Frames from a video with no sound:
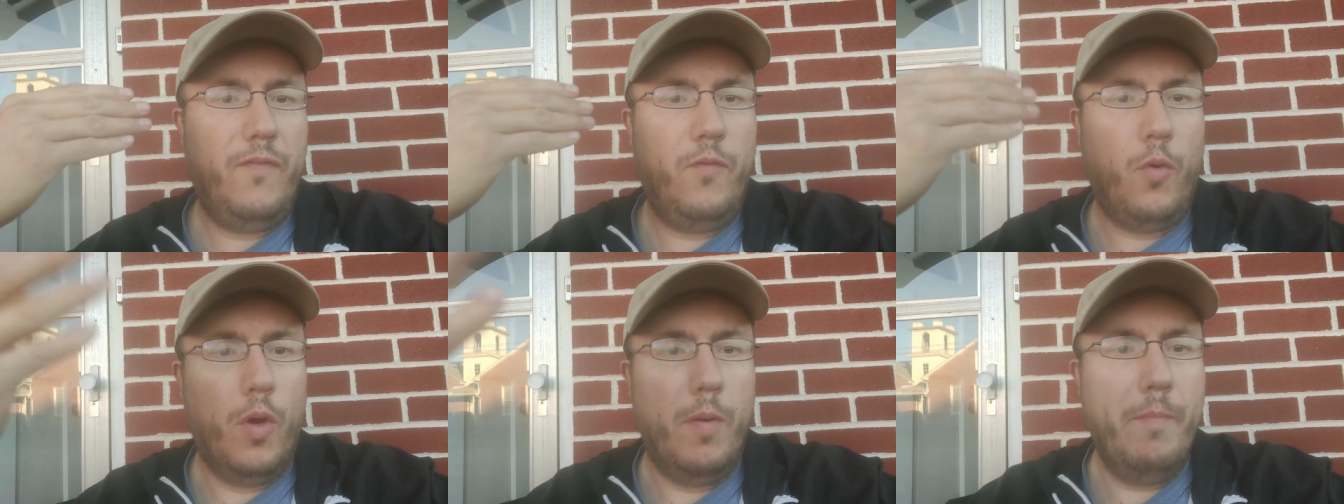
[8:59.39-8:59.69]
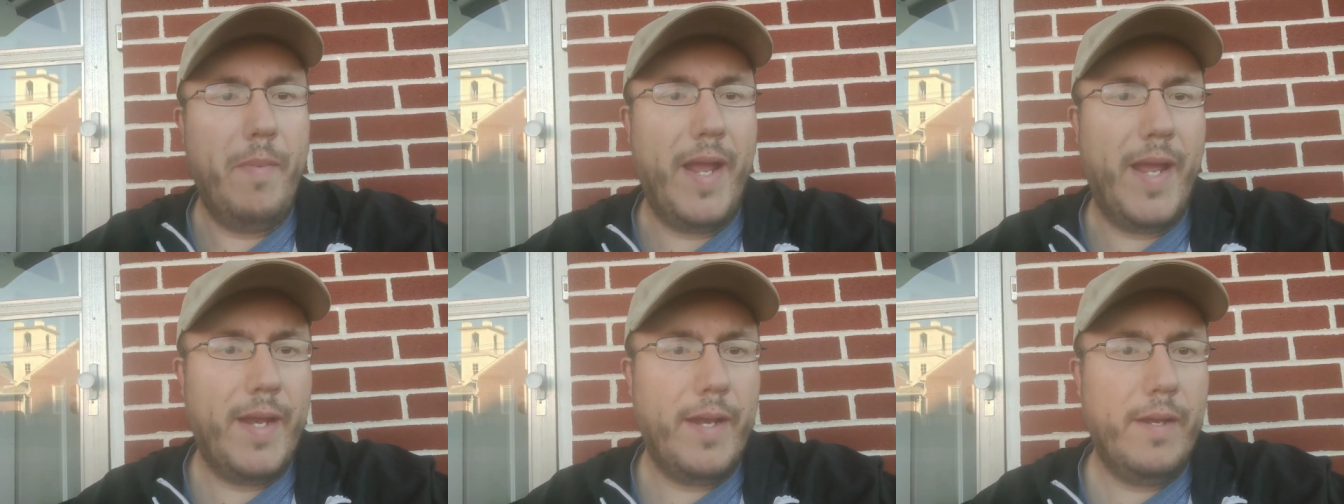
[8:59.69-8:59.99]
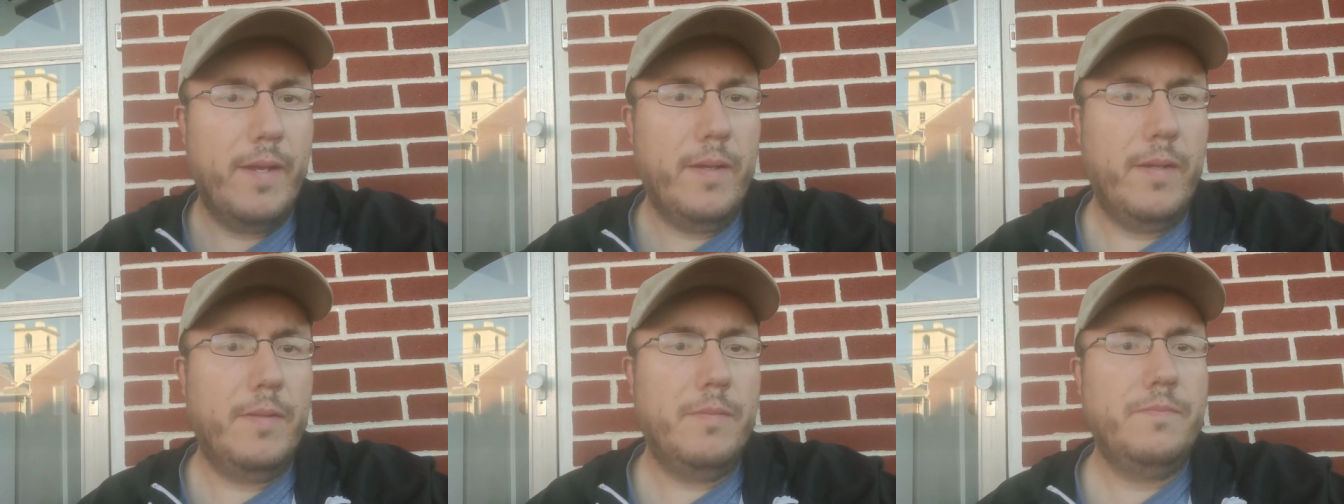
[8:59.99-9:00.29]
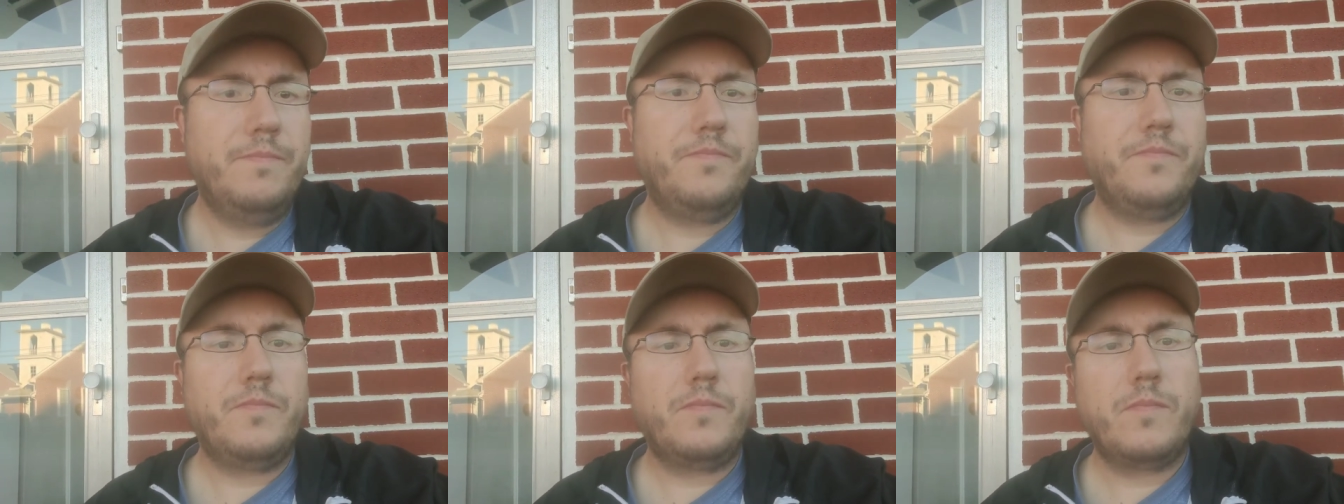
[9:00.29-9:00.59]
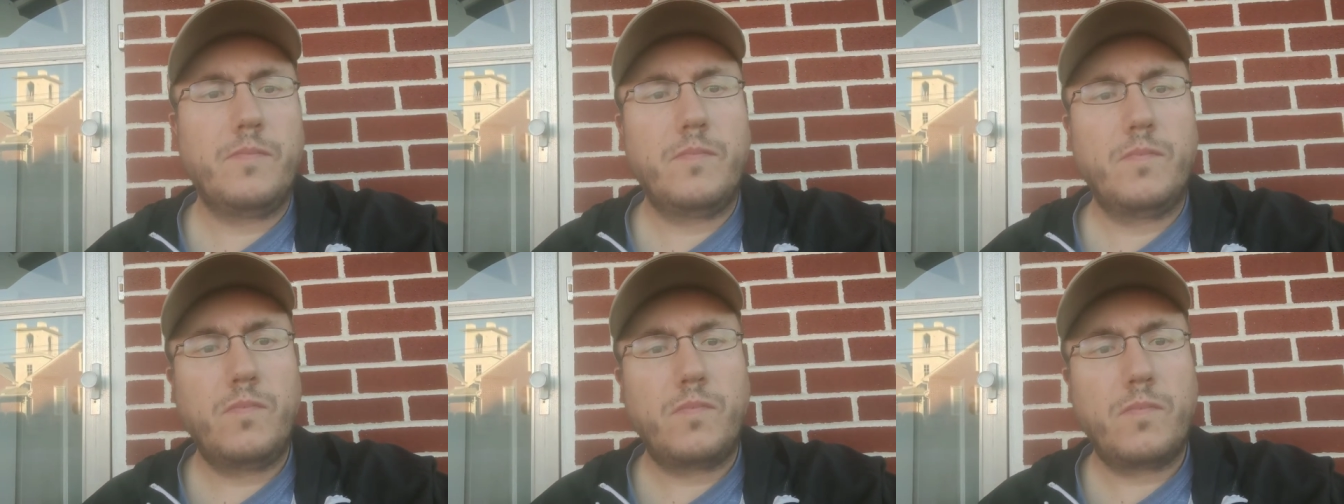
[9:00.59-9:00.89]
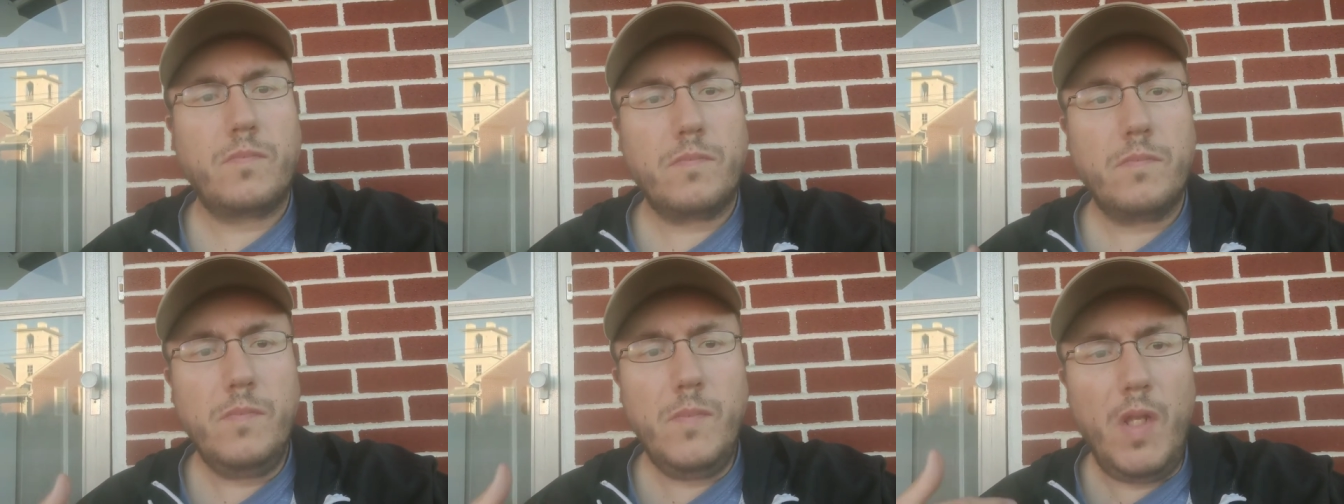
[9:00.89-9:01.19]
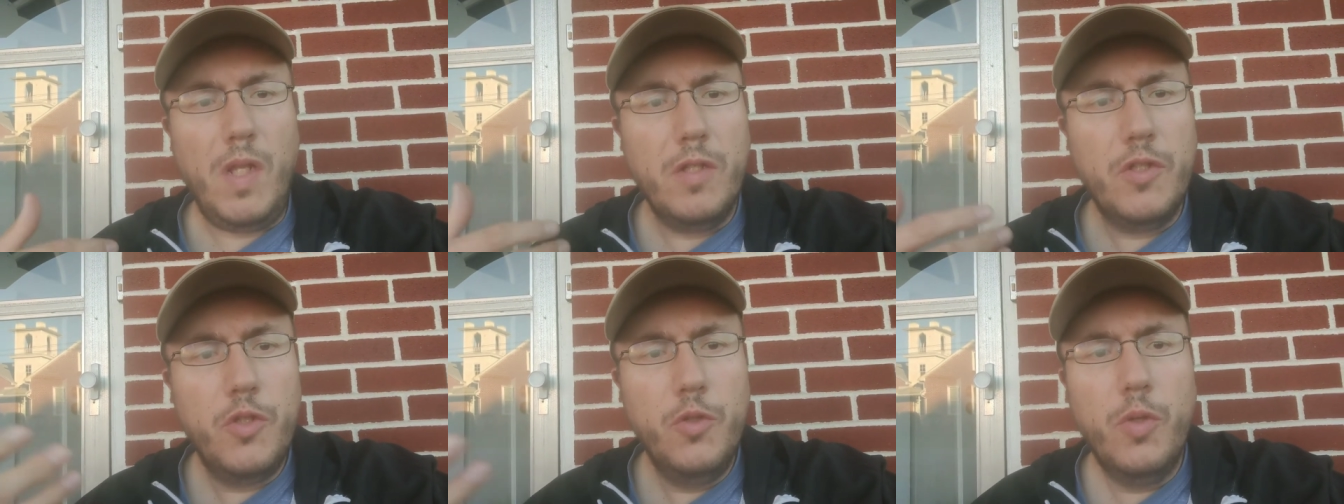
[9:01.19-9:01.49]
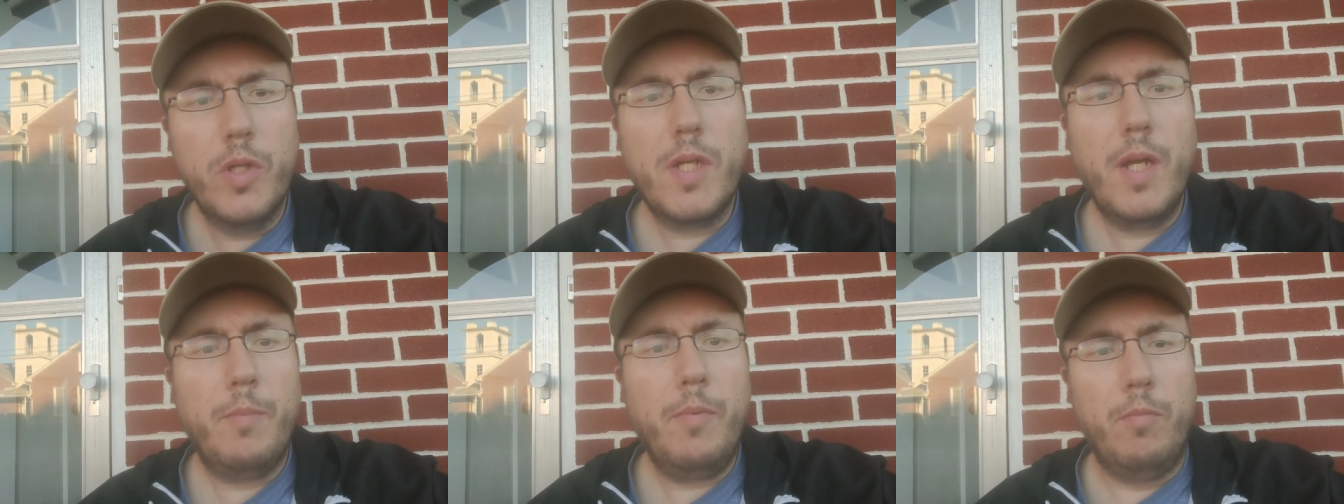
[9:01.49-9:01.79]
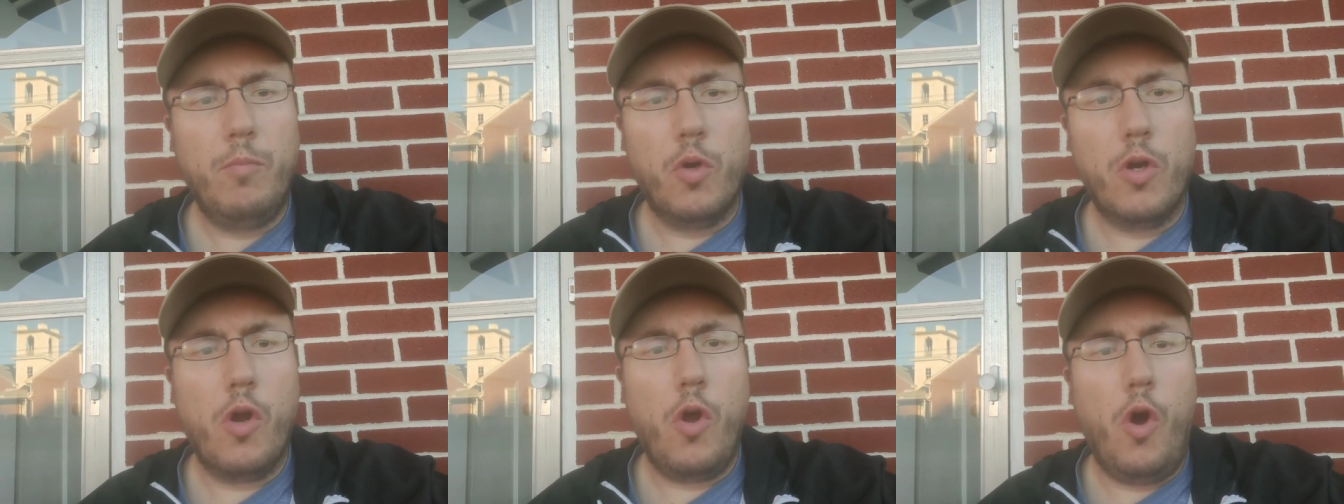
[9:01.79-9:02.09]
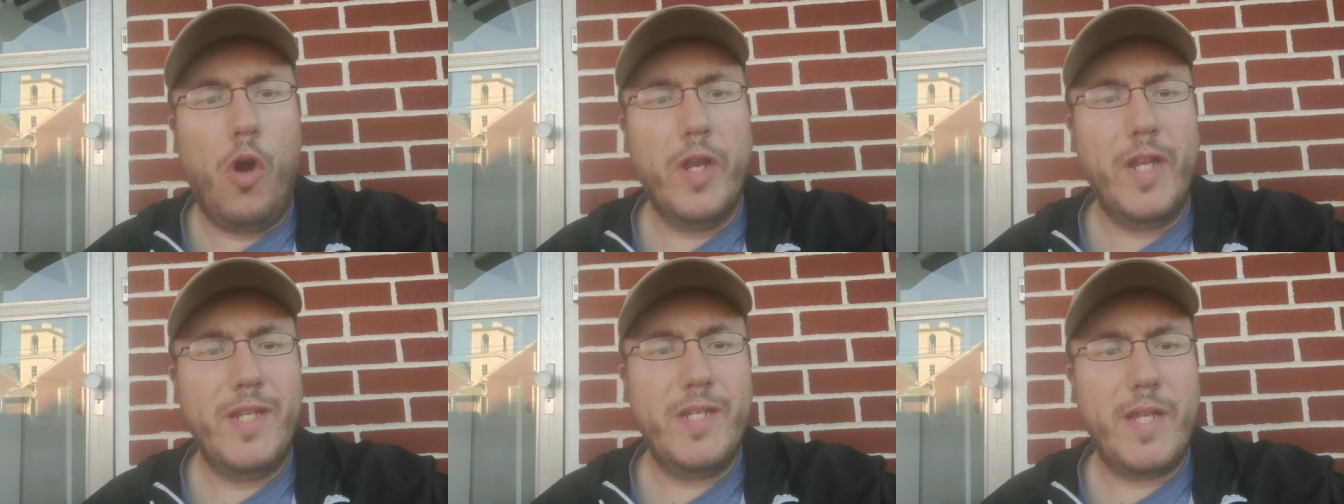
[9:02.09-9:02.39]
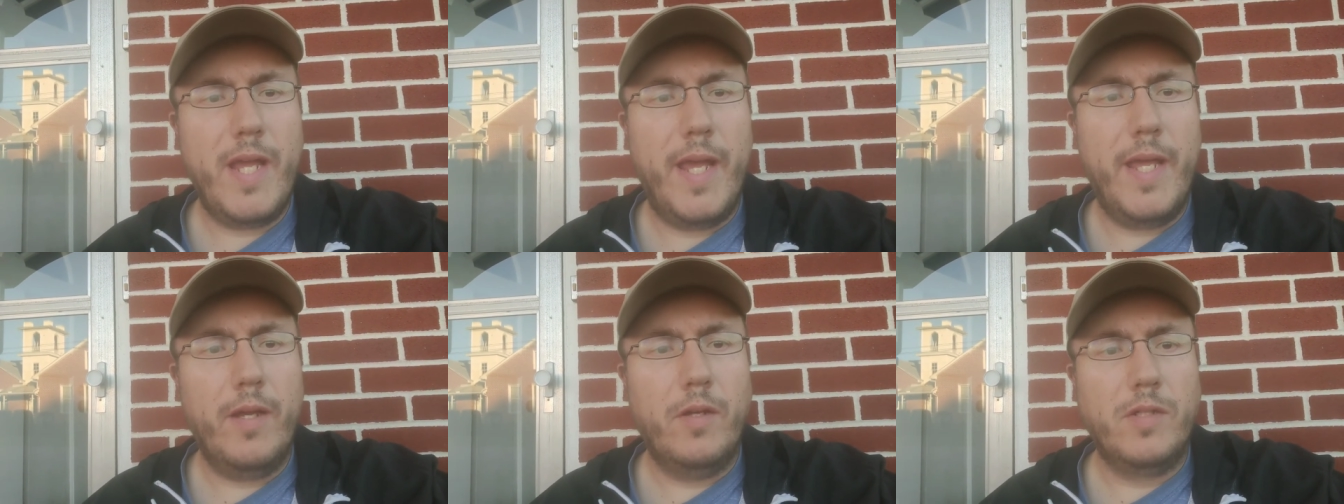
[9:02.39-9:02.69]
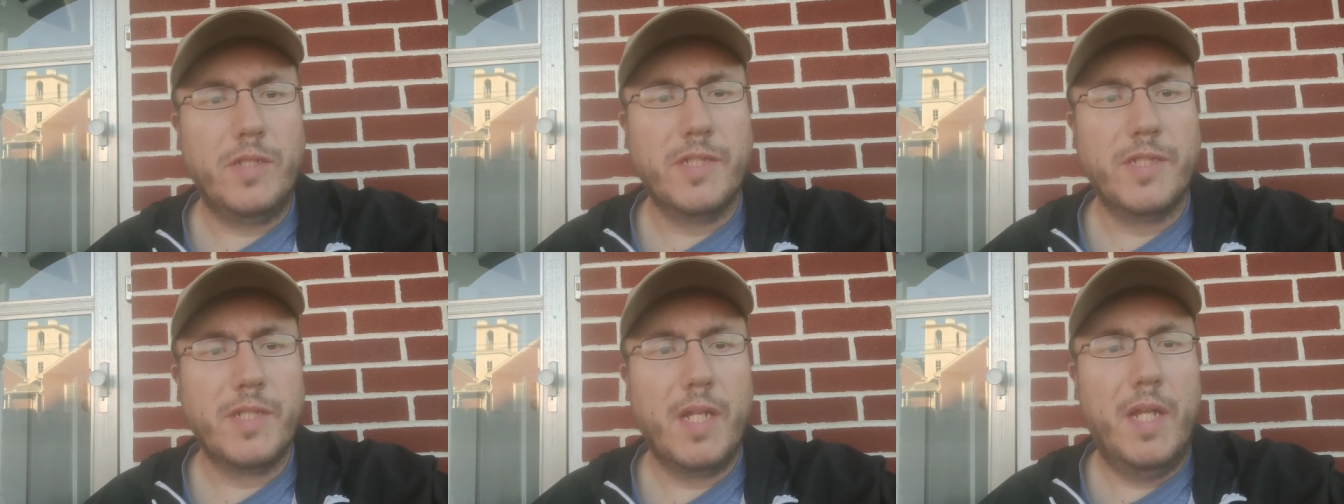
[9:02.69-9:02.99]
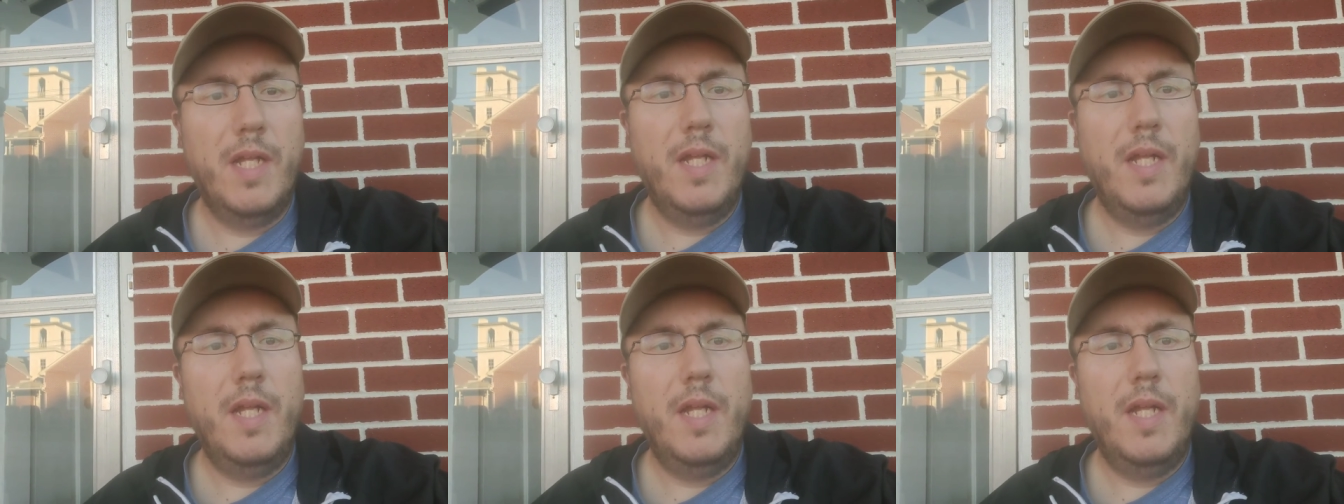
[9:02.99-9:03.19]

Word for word: Fort Manada, do a couple more haunted tales.